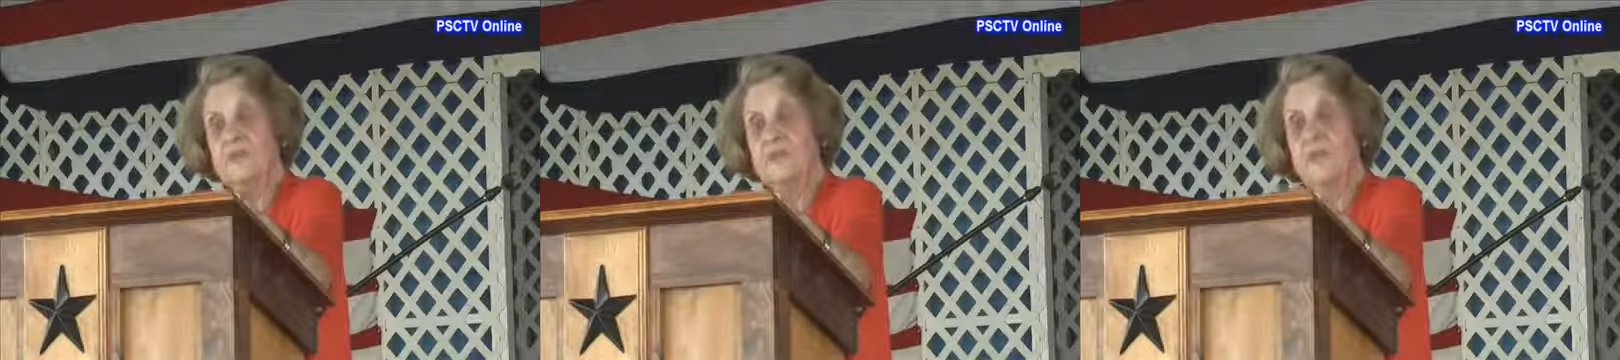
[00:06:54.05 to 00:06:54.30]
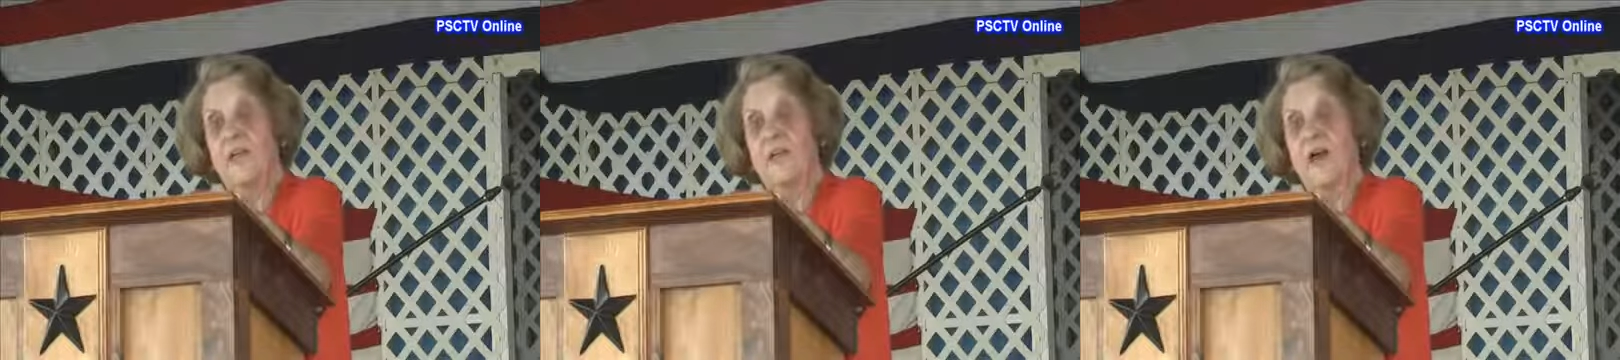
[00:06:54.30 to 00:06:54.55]

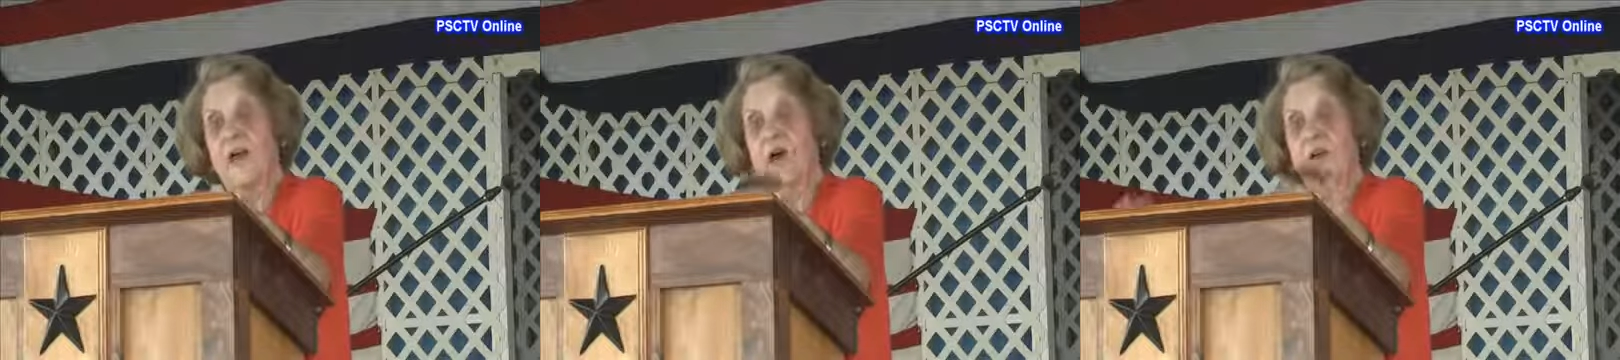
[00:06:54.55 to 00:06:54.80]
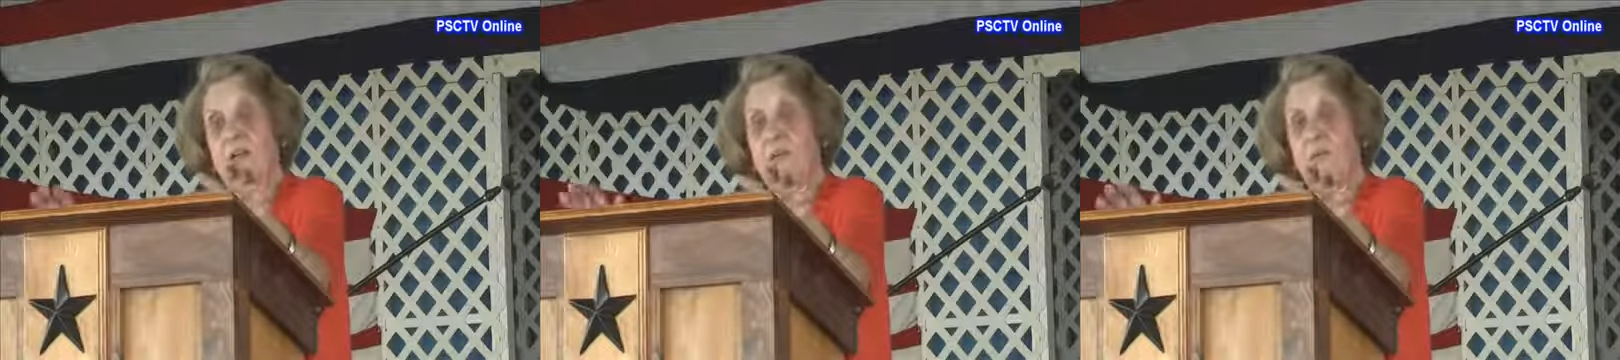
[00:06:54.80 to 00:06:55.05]
to get
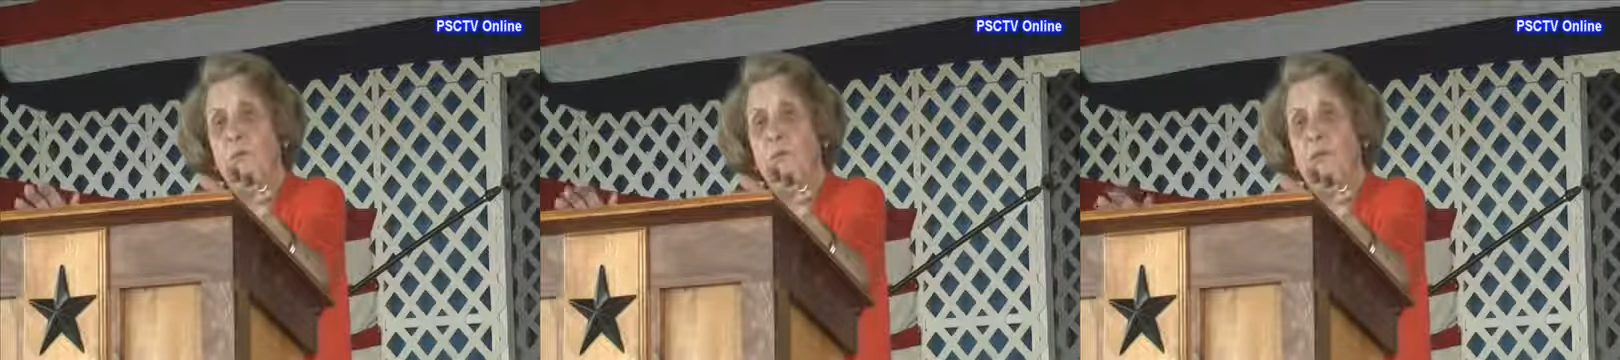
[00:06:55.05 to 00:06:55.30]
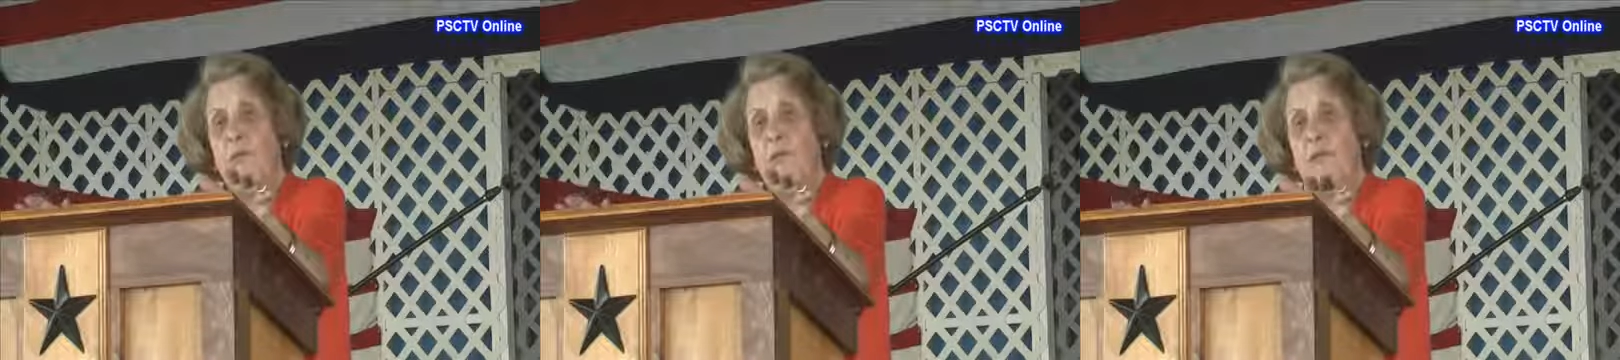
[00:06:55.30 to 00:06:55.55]
all the
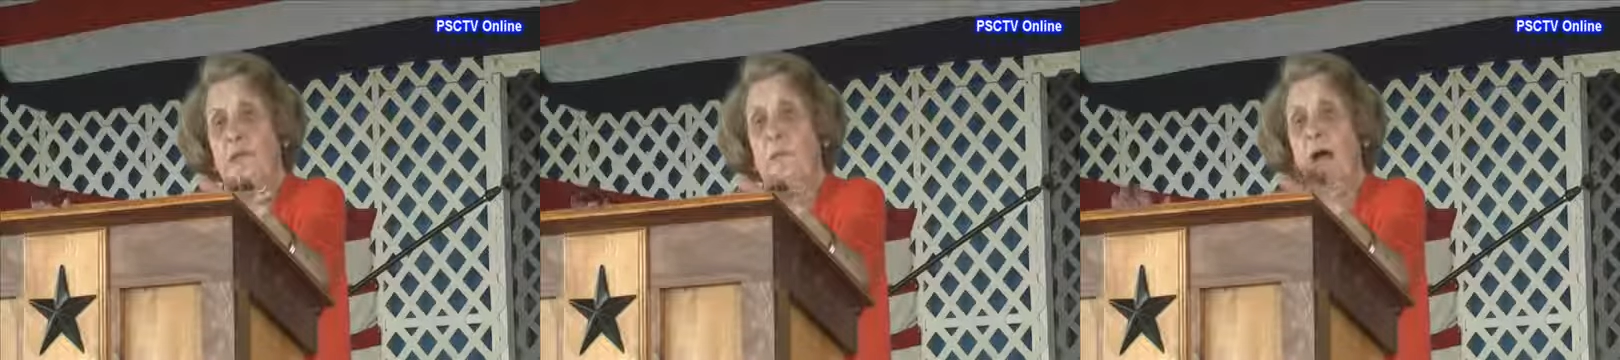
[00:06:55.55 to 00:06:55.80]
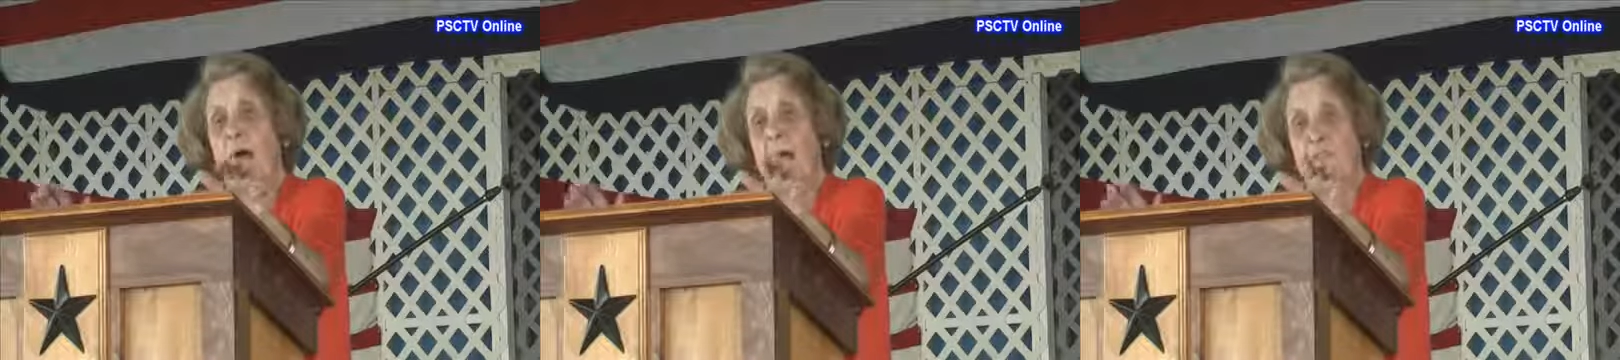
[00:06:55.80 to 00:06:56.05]
women, the
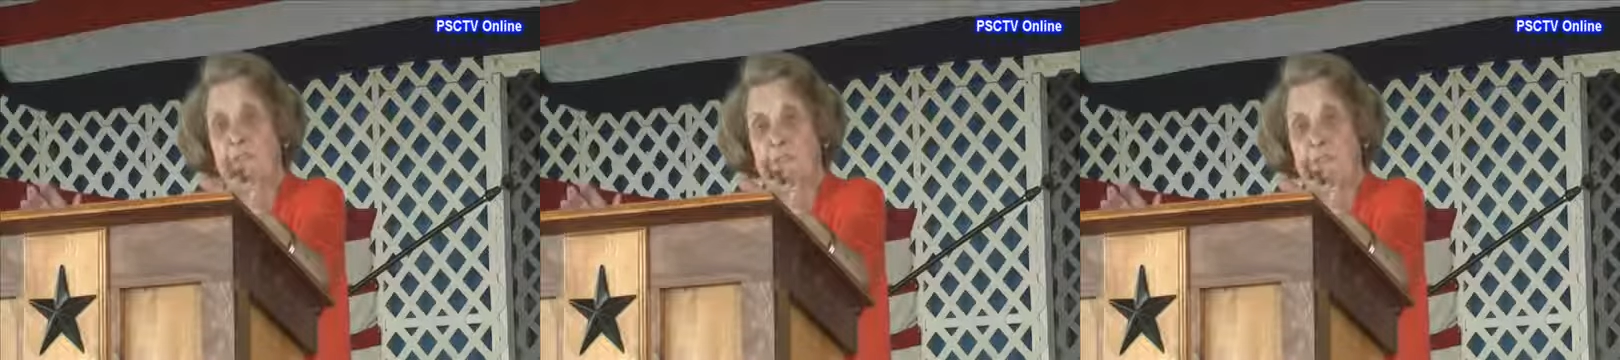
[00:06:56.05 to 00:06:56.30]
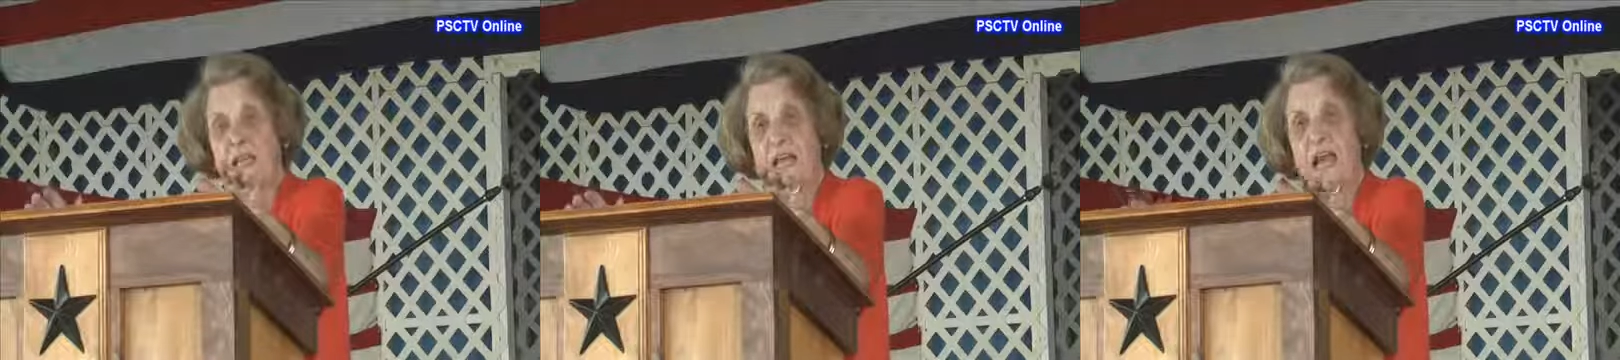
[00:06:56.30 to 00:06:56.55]

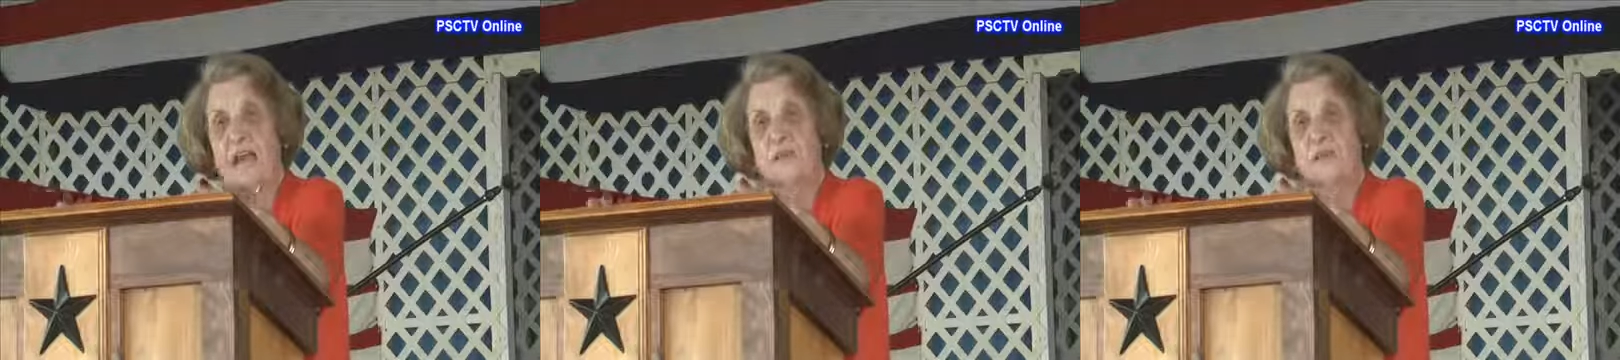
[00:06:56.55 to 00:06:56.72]
moms,